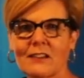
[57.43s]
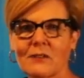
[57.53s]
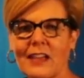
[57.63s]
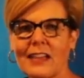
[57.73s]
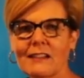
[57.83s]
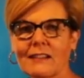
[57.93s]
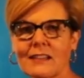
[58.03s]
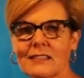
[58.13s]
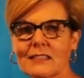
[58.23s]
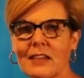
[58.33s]
Okay,
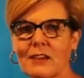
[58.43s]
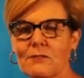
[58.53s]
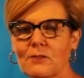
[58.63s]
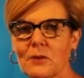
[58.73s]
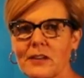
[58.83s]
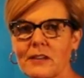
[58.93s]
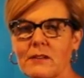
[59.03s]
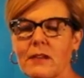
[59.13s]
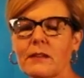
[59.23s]
let's go for it.